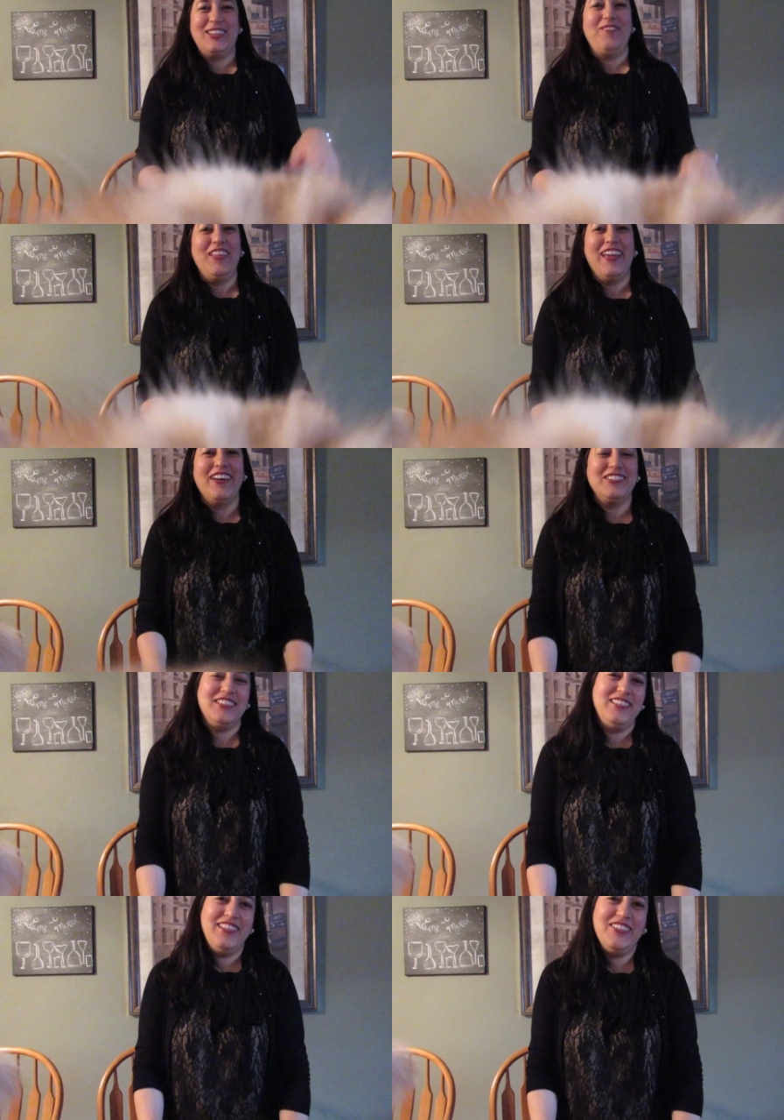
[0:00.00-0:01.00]
something else
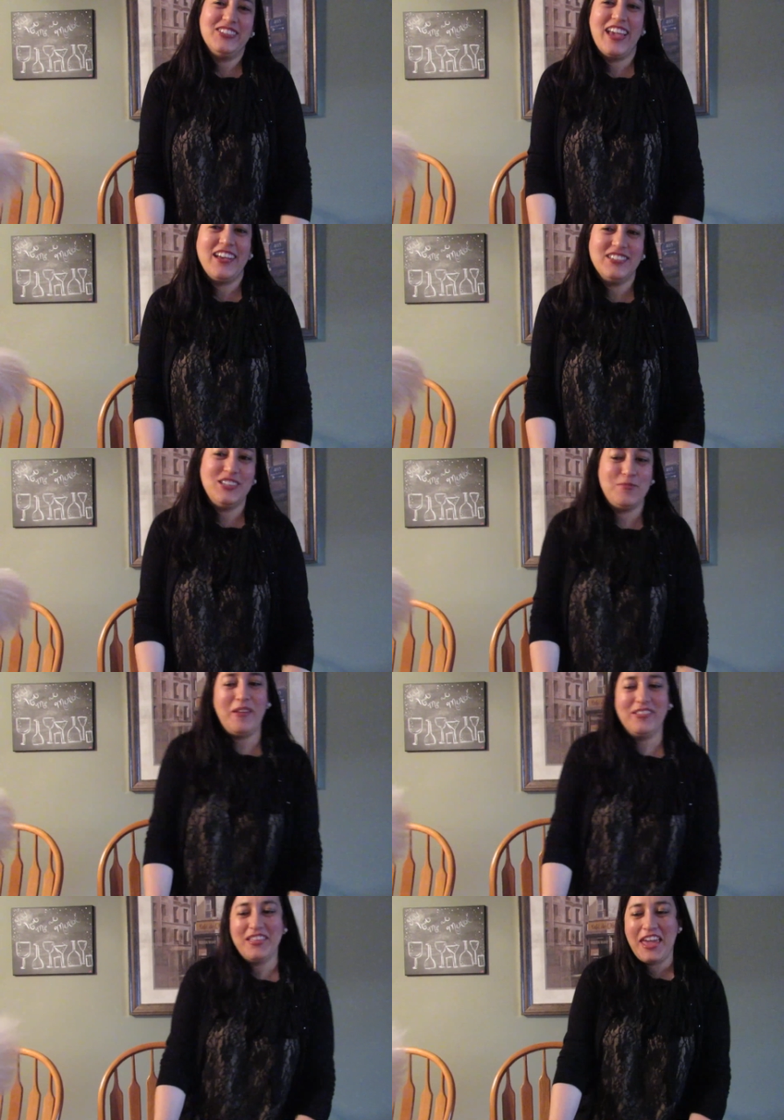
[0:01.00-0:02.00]
and there's cassie
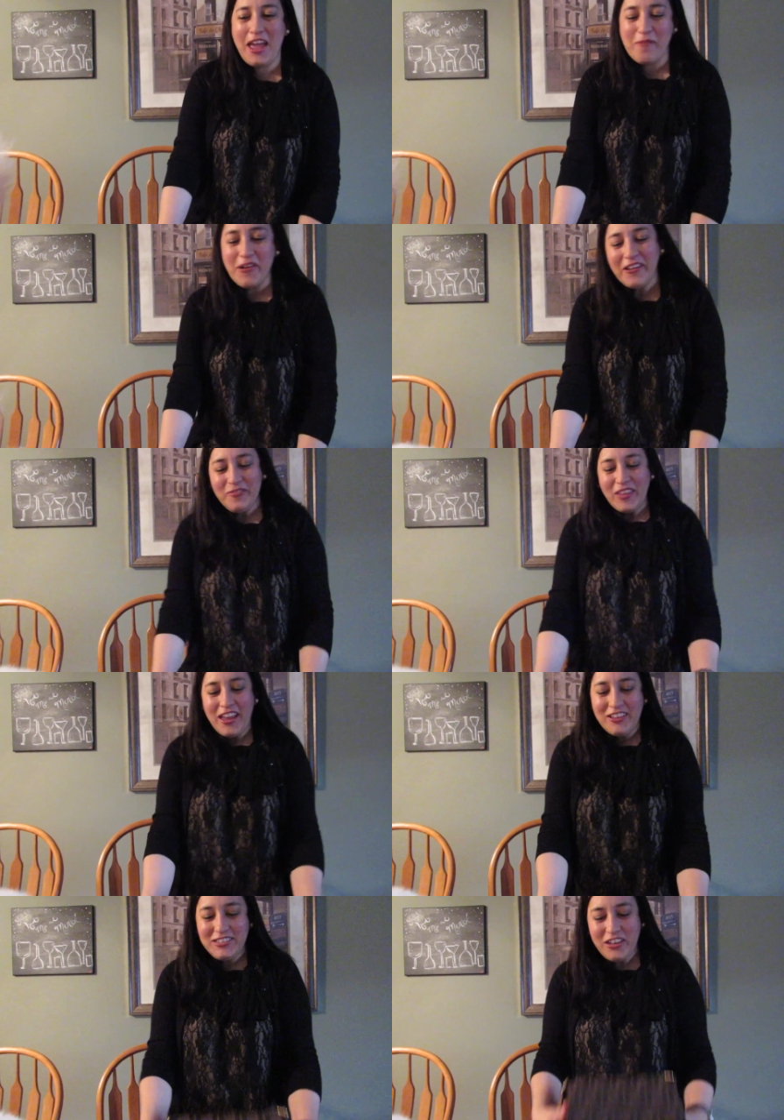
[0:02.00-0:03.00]
smelling the camera
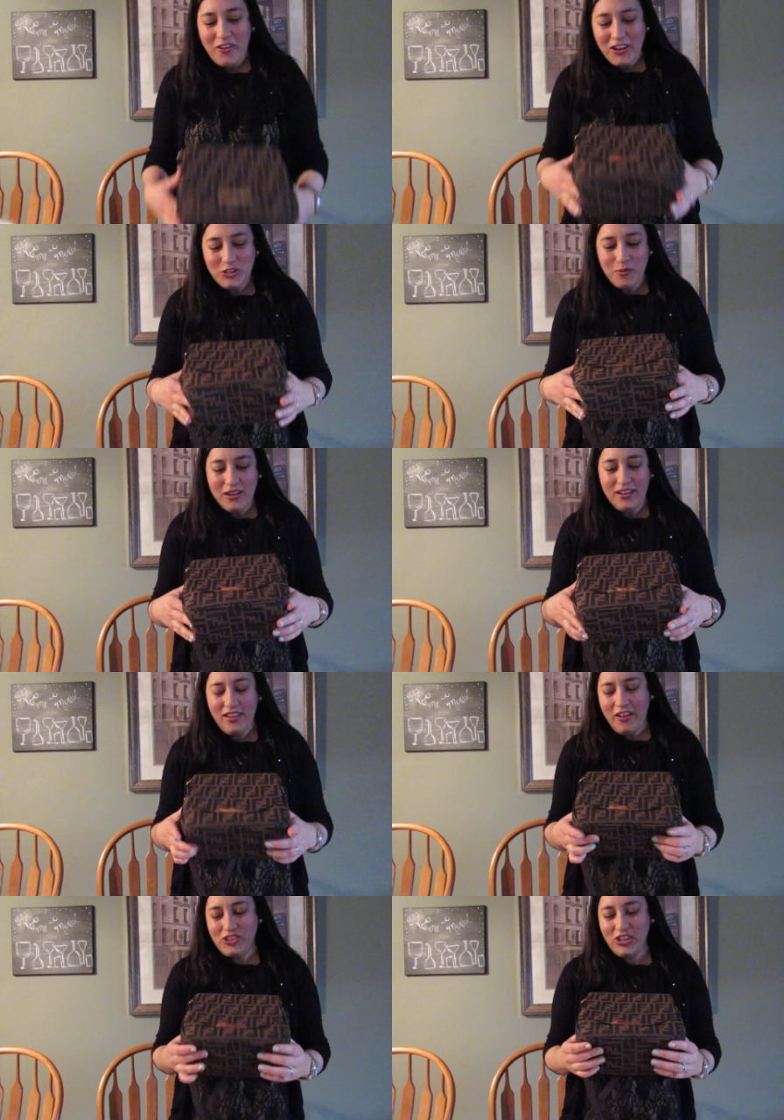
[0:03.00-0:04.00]
so i just
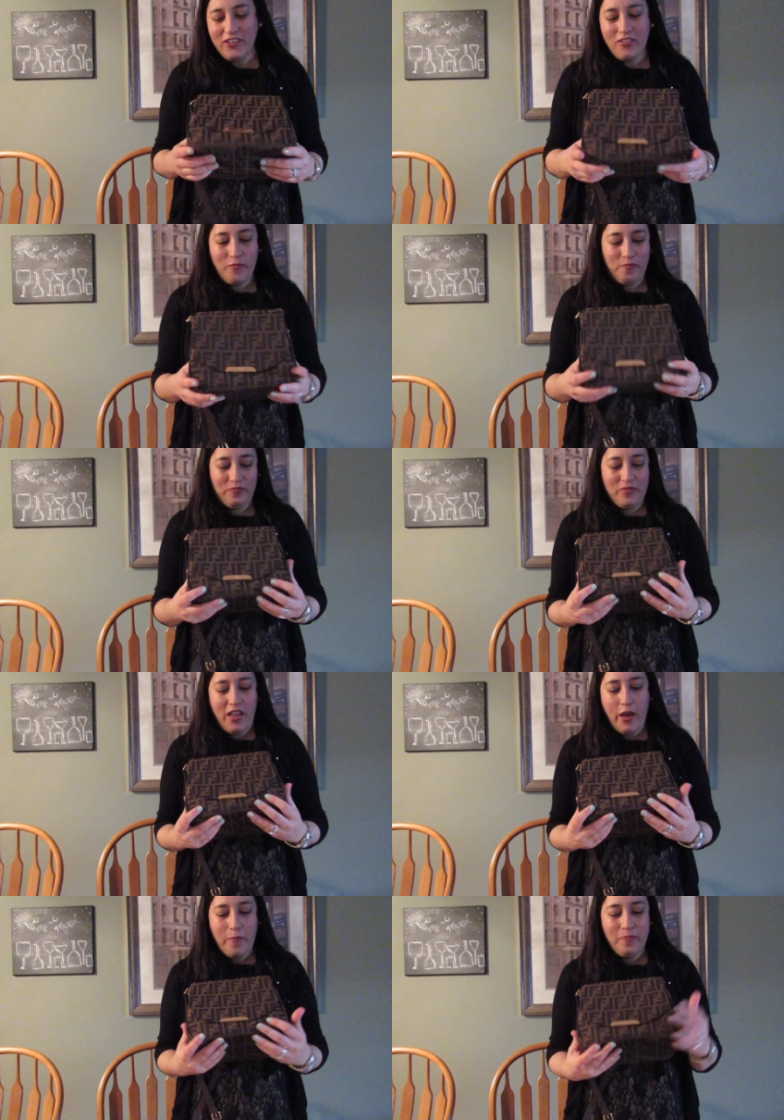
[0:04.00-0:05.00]
wanted to uh, share
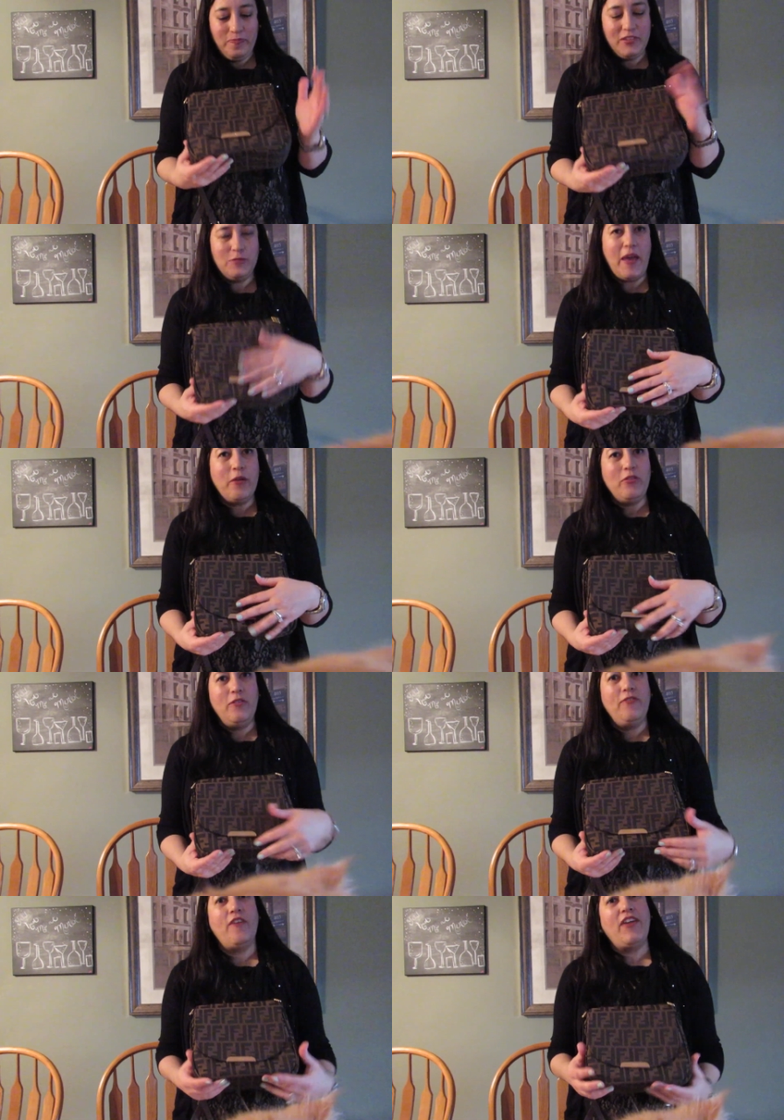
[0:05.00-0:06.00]
um, this bag with
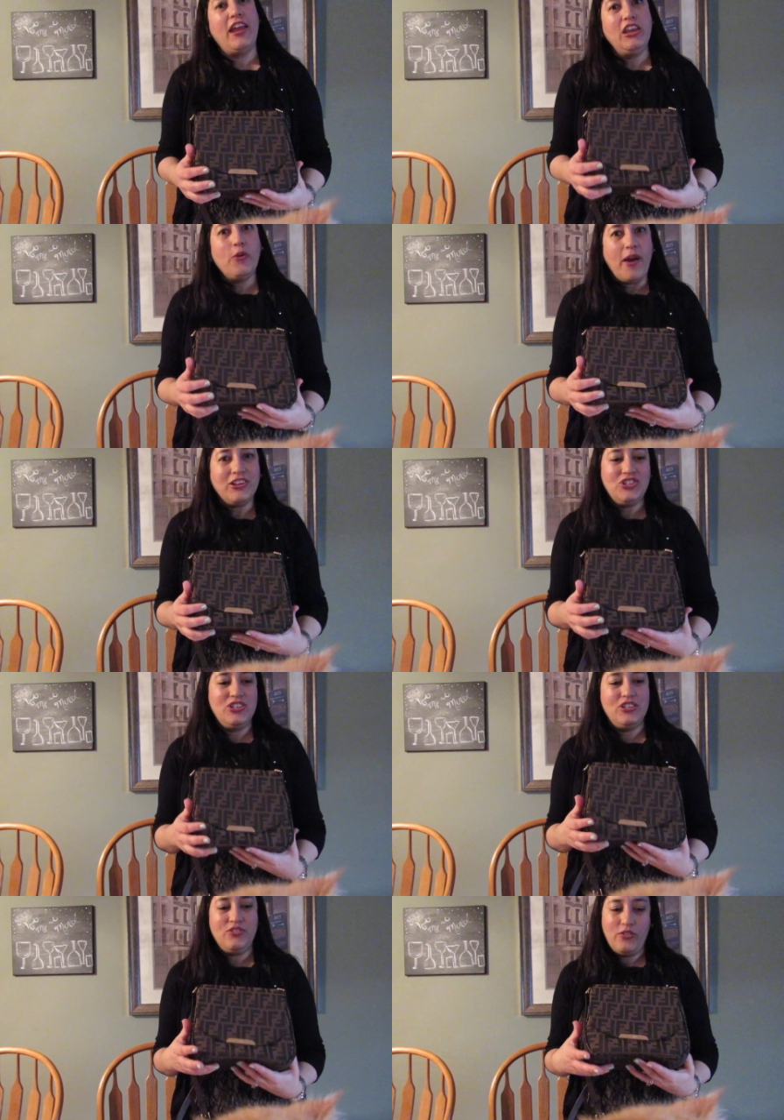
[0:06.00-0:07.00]
you if you have any
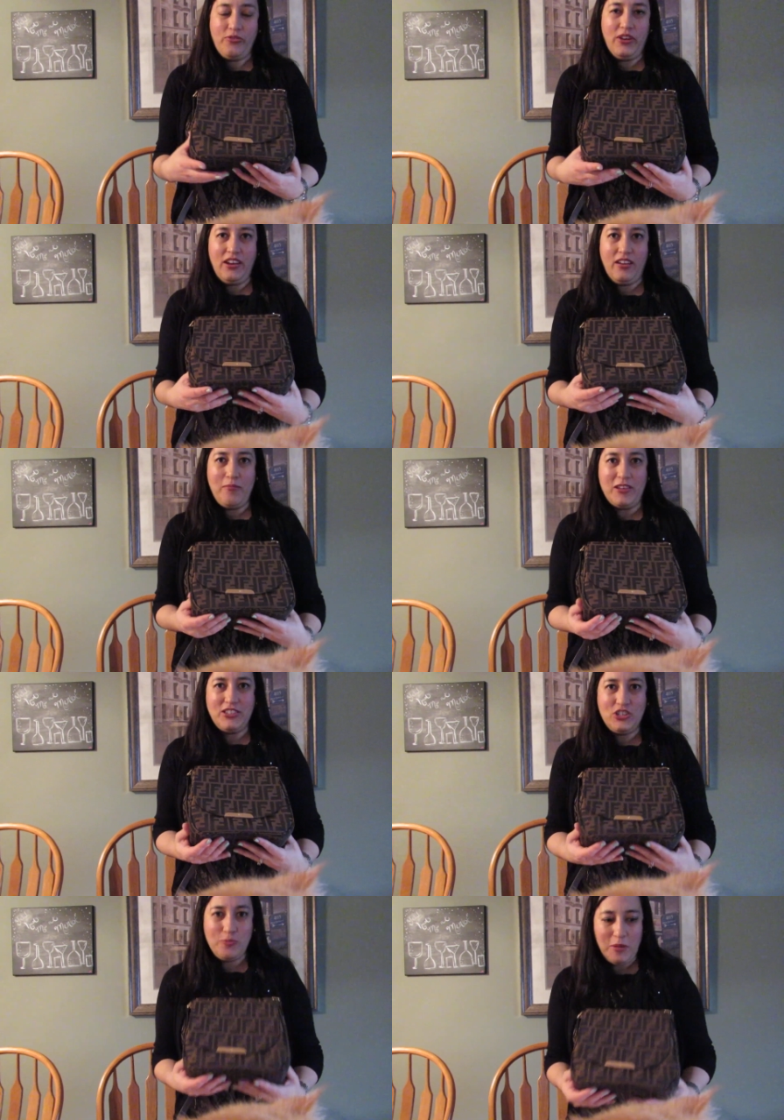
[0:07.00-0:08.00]
questions feel free to
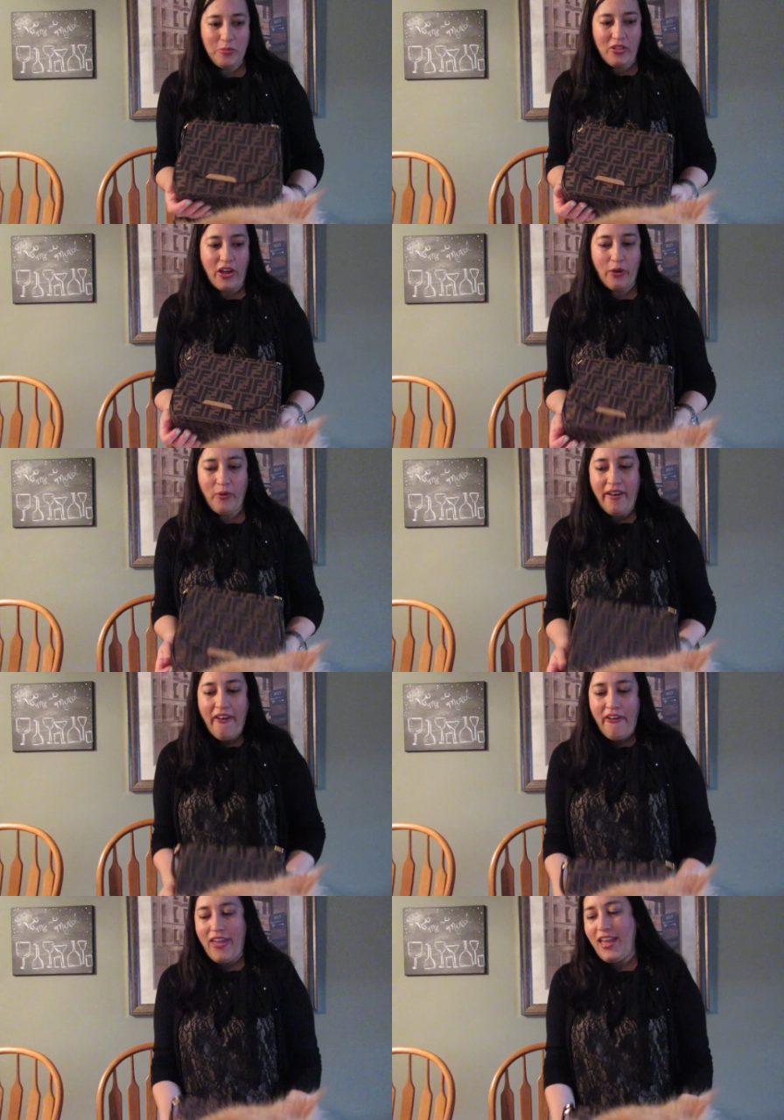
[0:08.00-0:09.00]
message me below
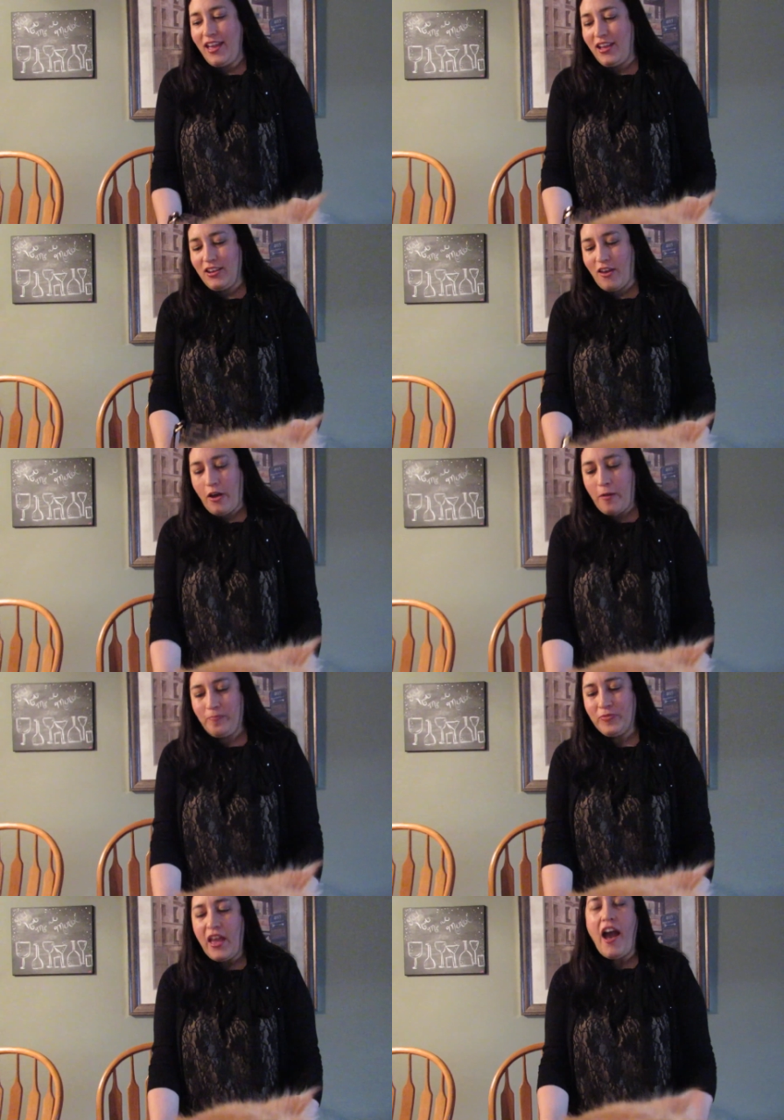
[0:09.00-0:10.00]
and um,